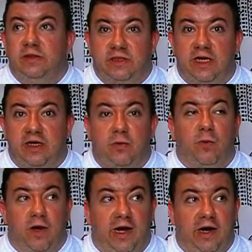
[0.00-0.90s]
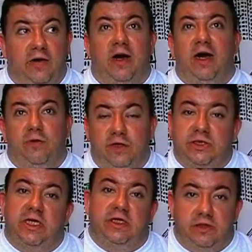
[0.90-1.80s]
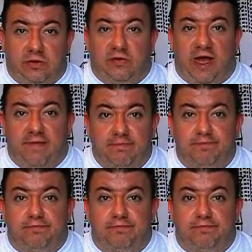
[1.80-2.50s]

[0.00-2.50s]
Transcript: saying, wow, I wish I could do that.